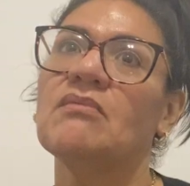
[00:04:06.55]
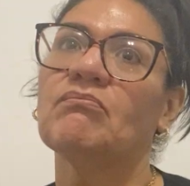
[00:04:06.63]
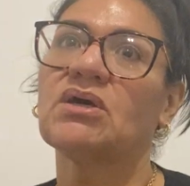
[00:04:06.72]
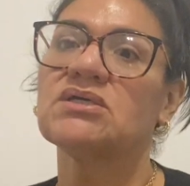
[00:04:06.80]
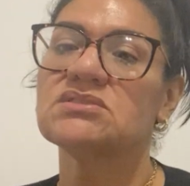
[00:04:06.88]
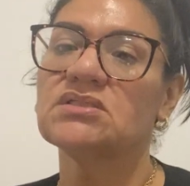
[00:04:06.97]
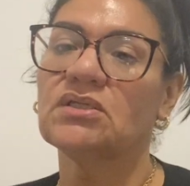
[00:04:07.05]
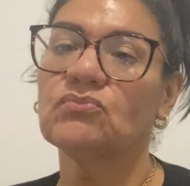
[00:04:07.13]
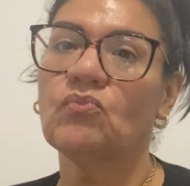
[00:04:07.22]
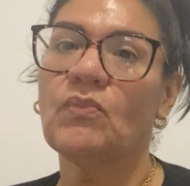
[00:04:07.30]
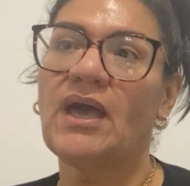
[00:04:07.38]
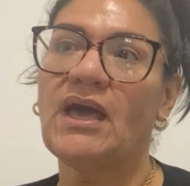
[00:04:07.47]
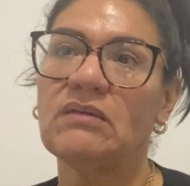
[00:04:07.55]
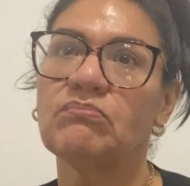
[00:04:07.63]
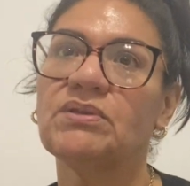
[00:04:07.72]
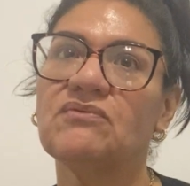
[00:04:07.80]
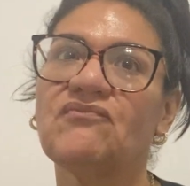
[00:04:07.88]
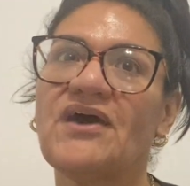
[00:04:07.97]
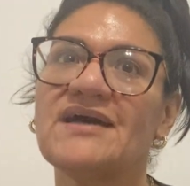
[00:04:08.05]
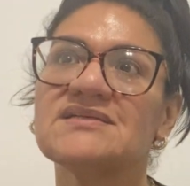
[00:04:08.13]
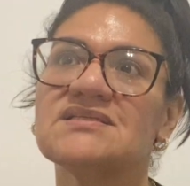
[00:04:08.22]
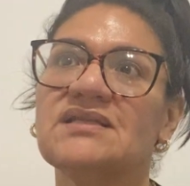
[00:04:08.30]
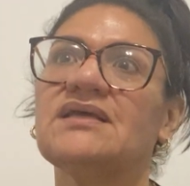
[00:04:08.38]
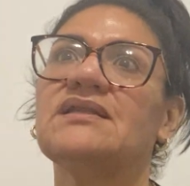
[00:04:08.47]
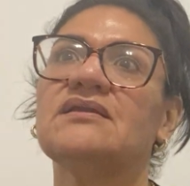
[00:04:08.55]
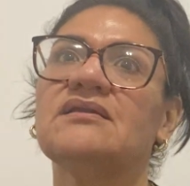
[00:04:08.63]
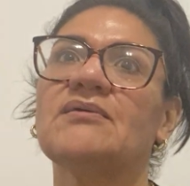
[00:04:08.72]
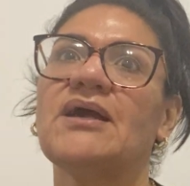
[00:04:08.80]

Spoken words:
my son had been vaccinated